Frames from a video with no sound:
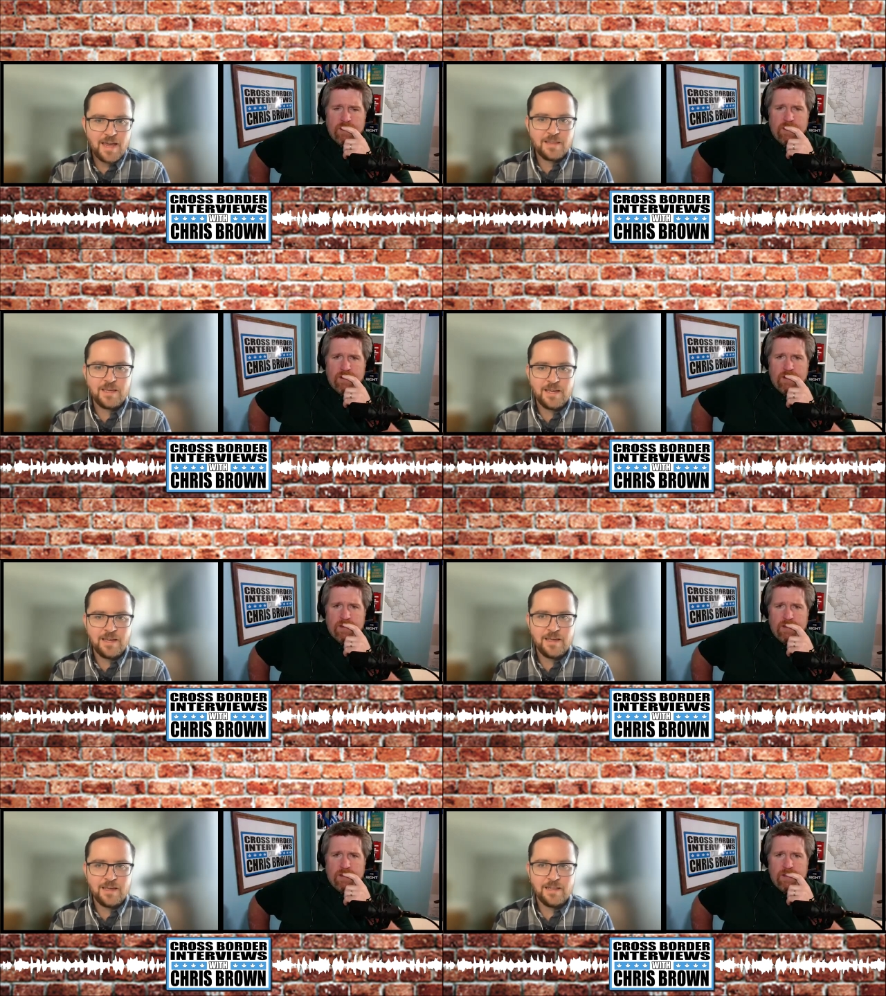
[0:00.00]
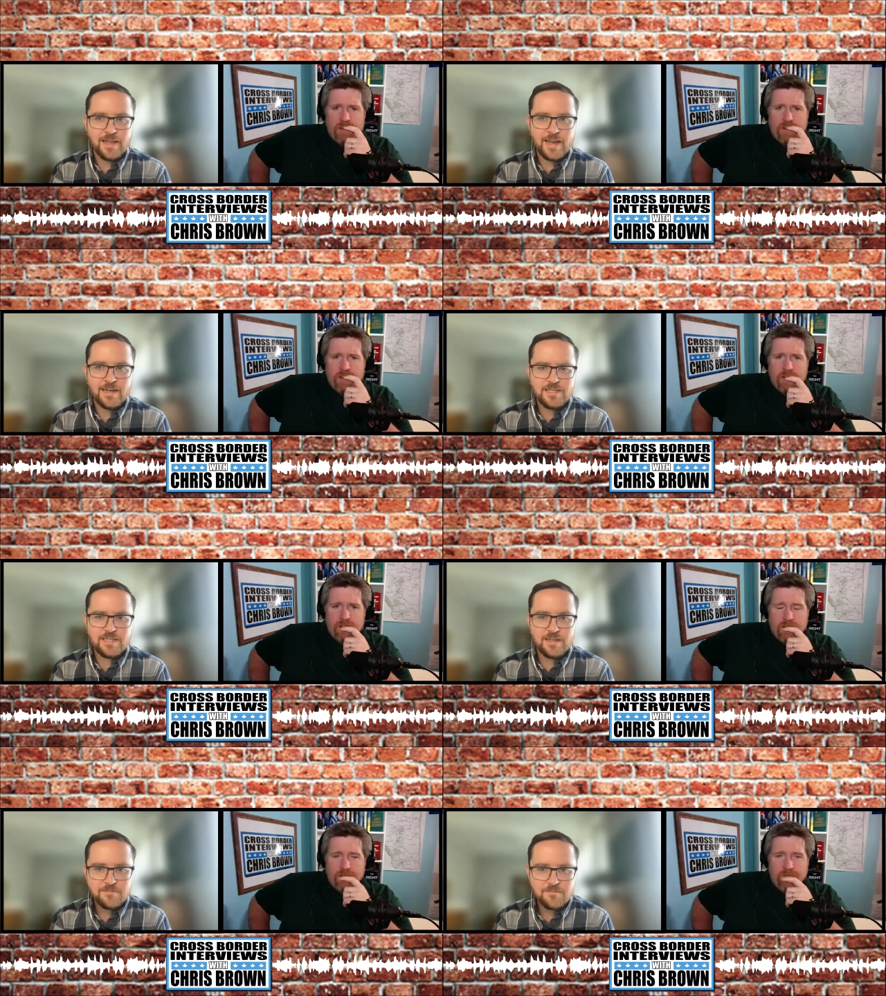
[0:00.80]
Speaker 1: at the
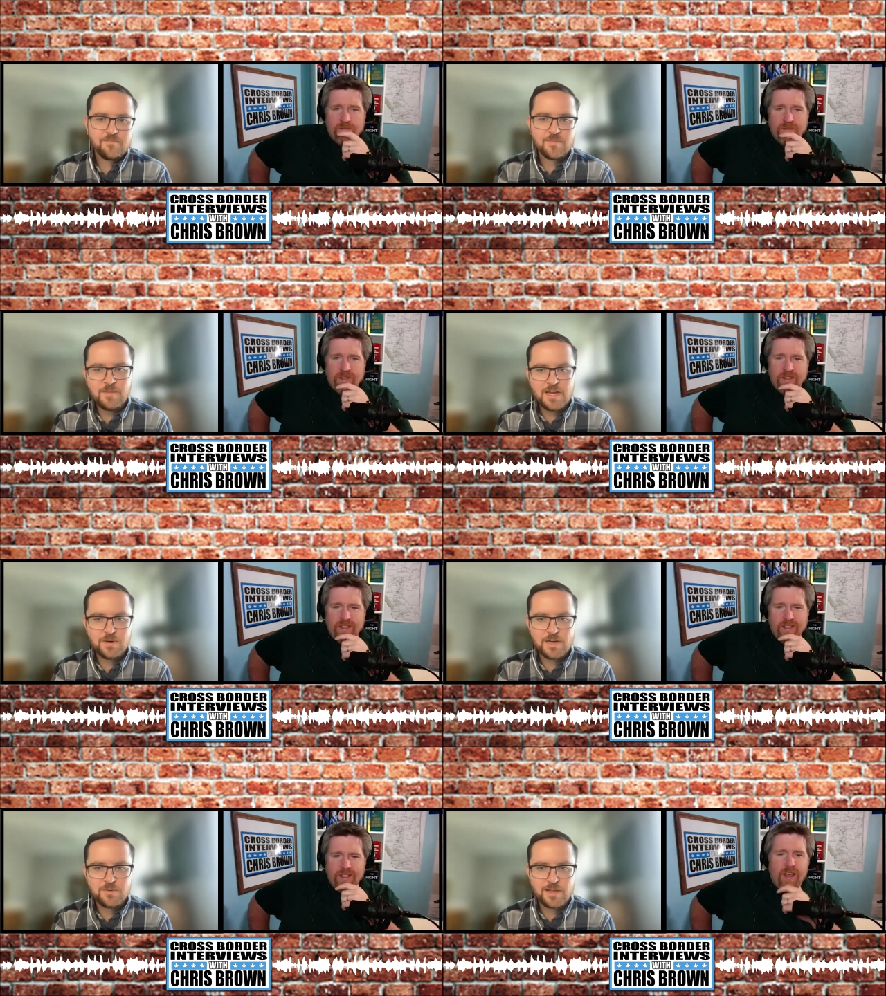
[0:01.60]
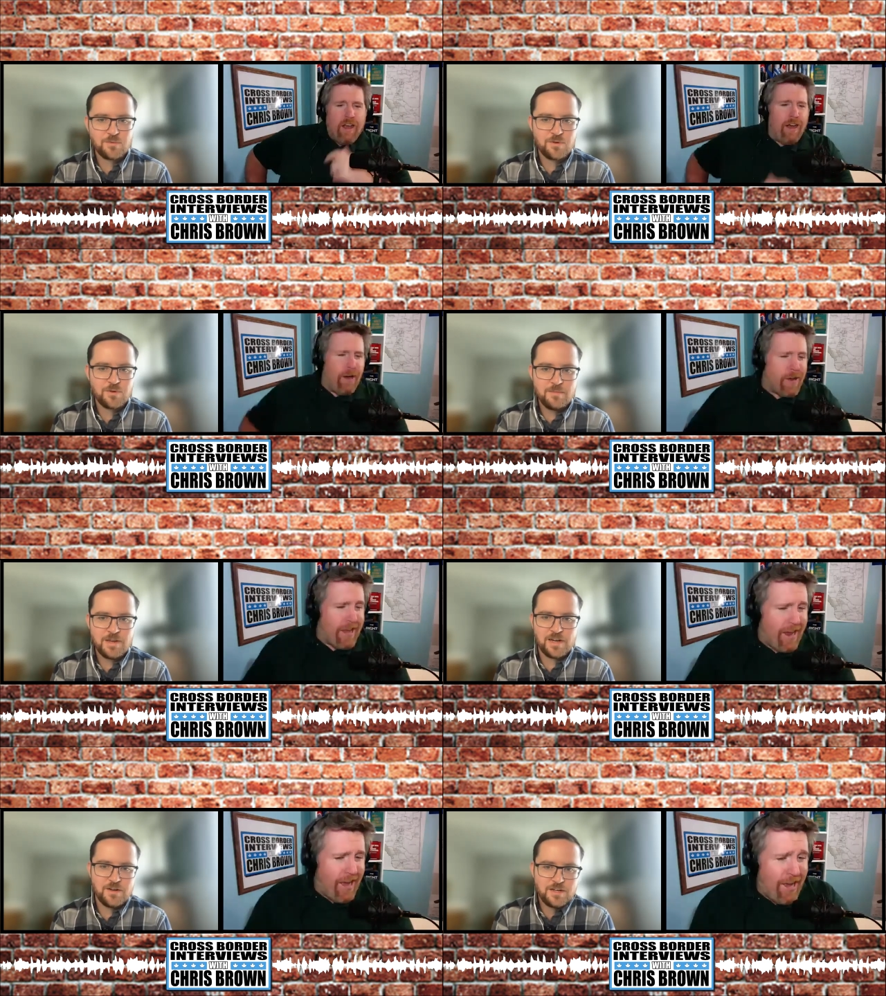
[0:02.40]
latest, May twenty twenty-three. I
Speaker 2: mean,
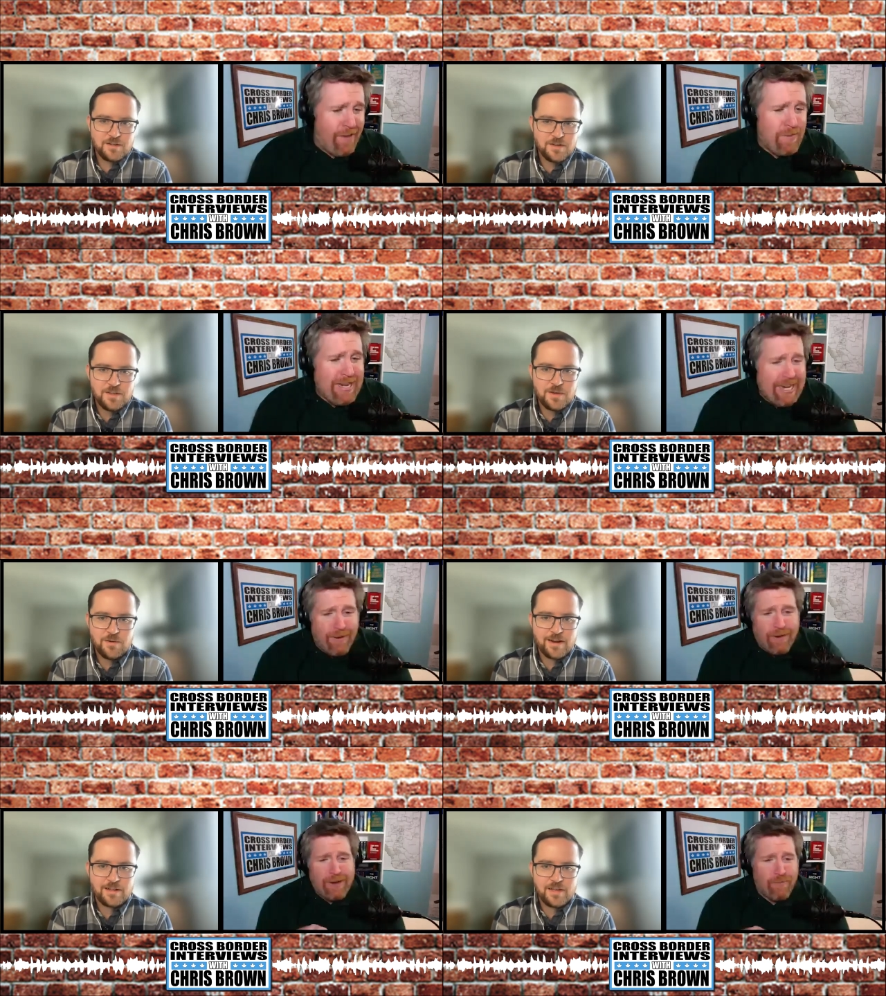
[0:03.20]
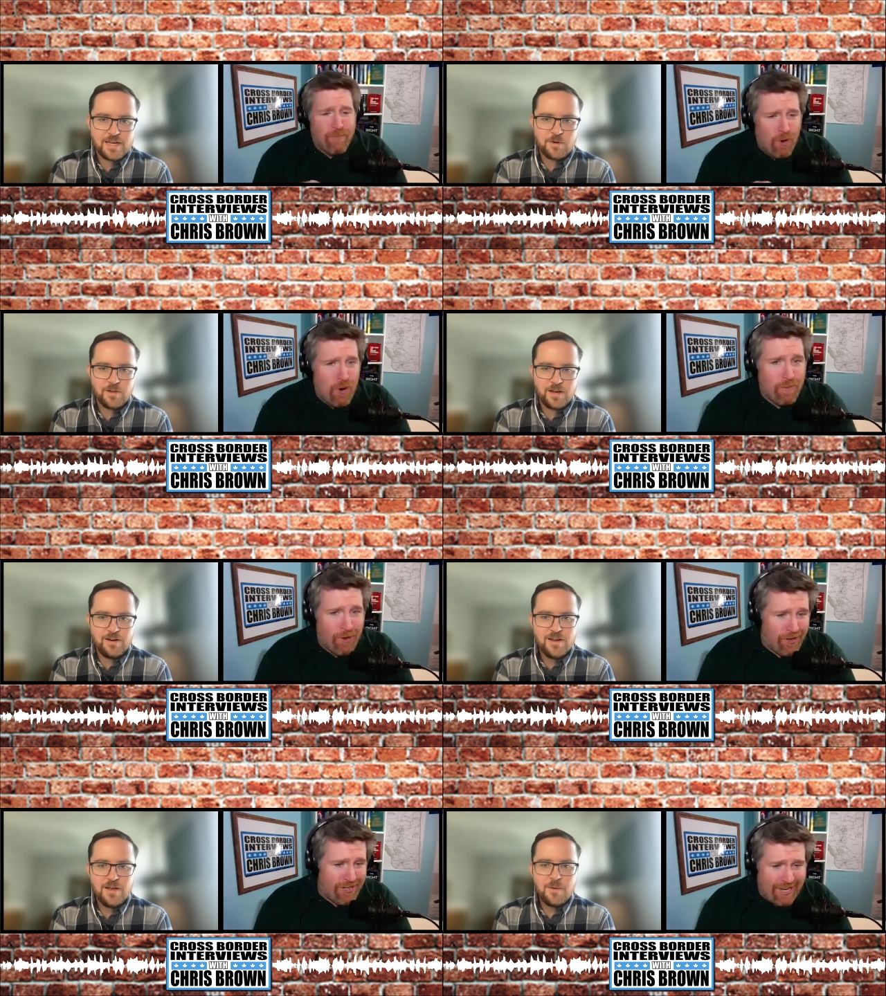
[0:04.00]
okay, could, I've could been hearing
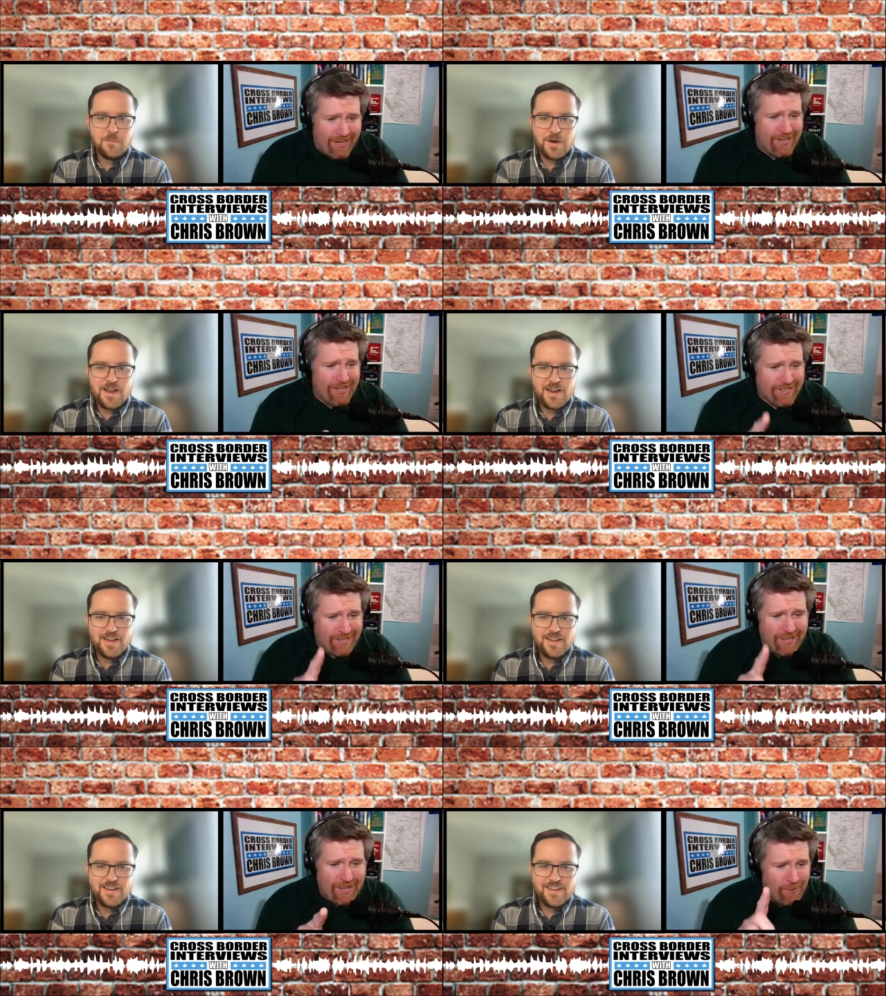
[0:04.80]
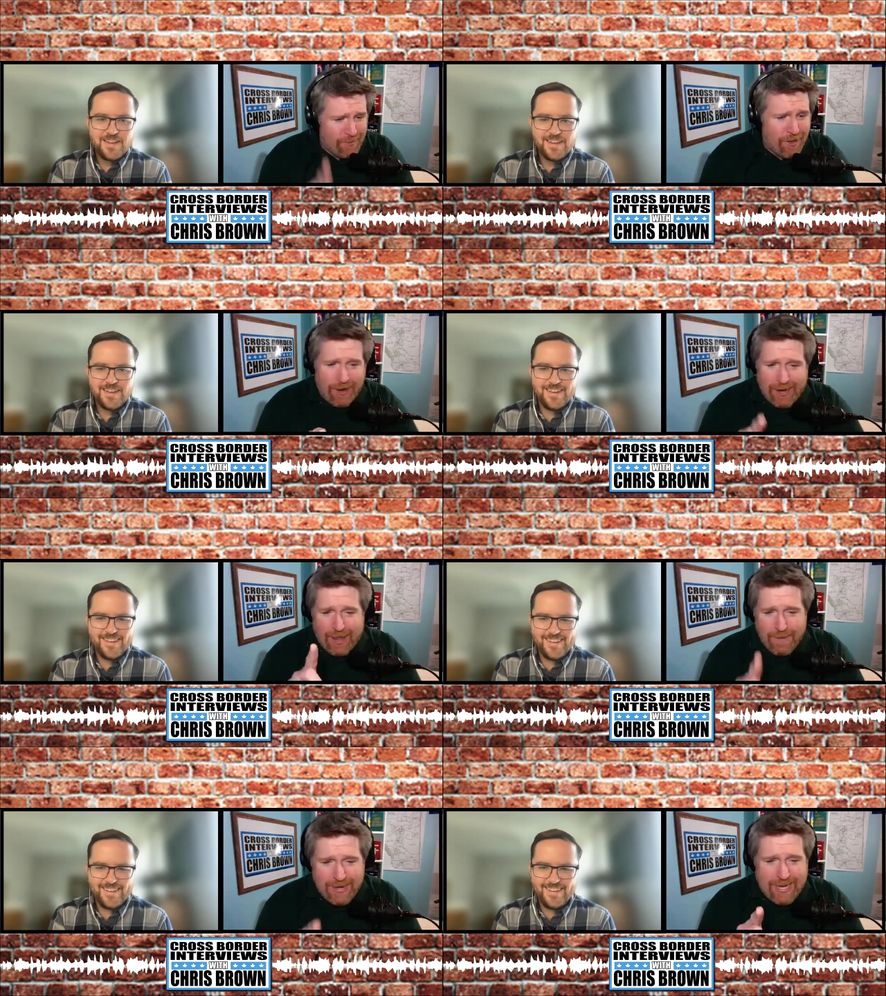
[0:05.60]
rumors, earlier, and but... this. I'm sorry,
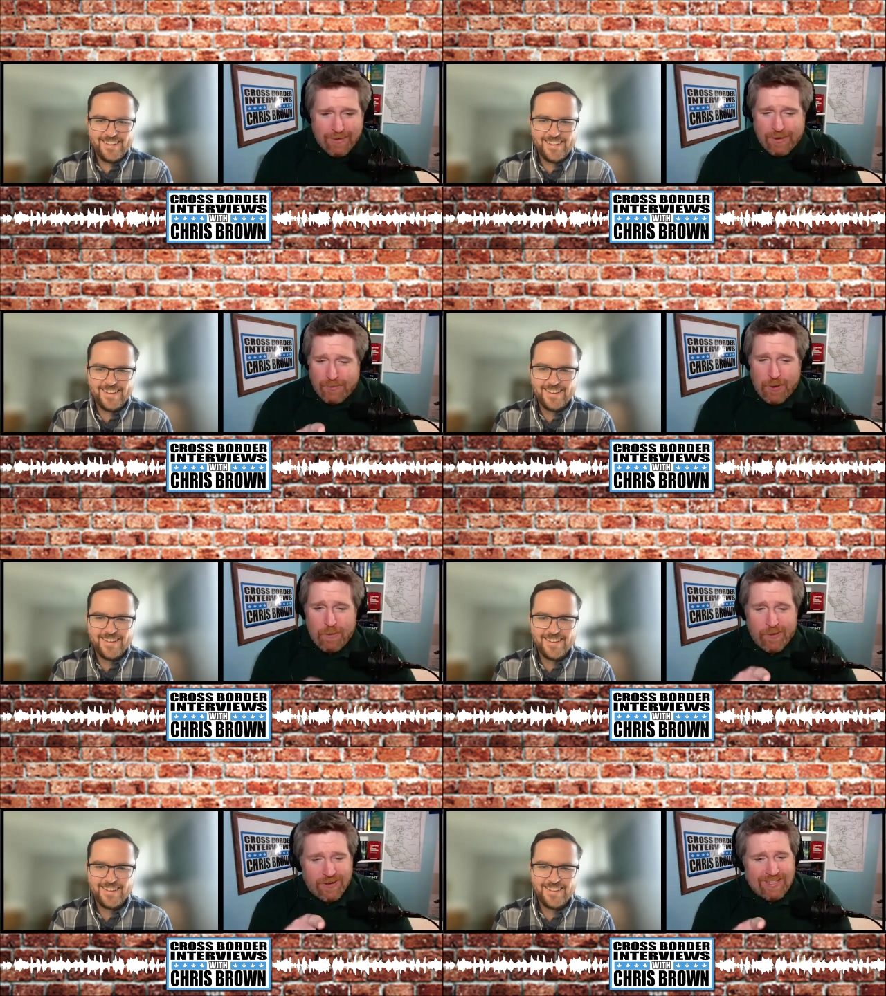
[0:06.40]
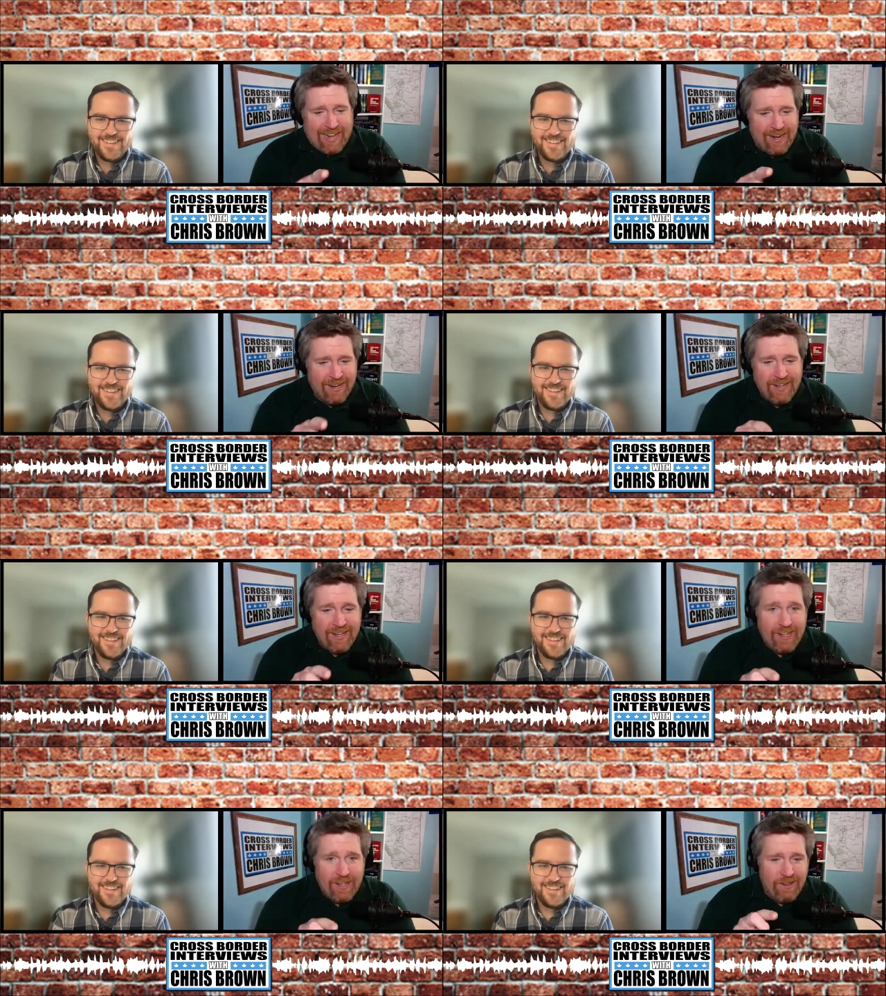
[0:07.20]
I've been hearing rumors that
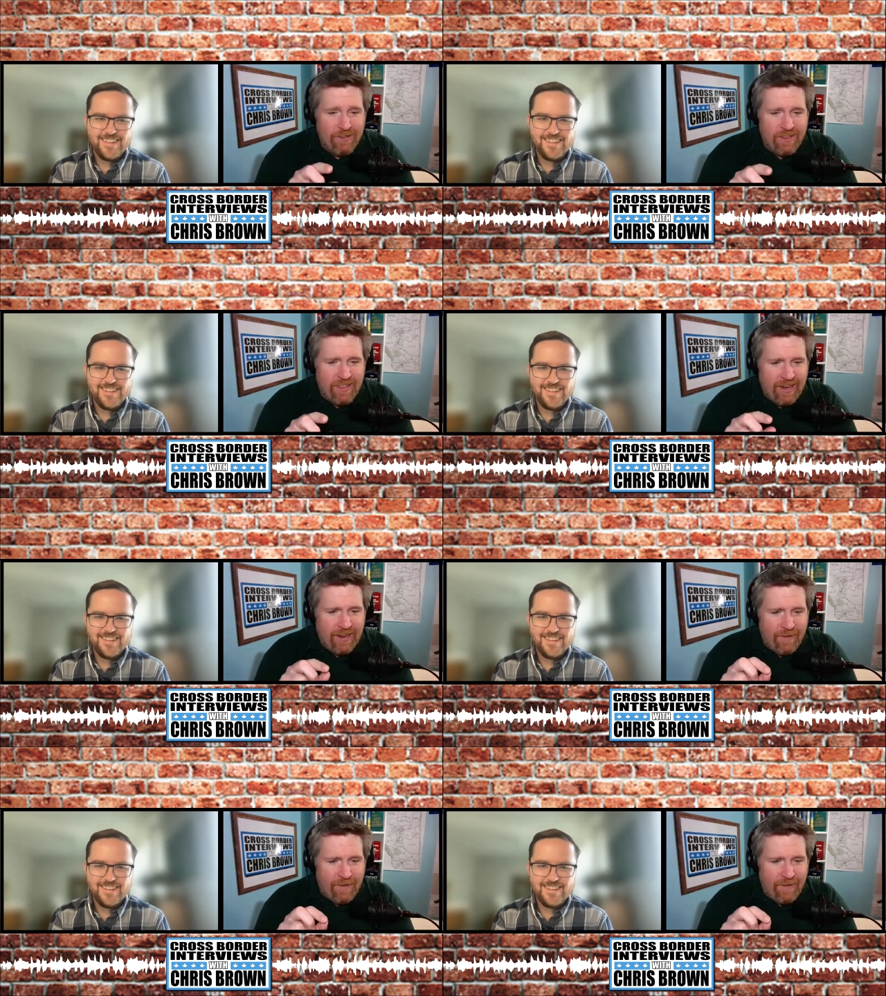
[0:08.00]
the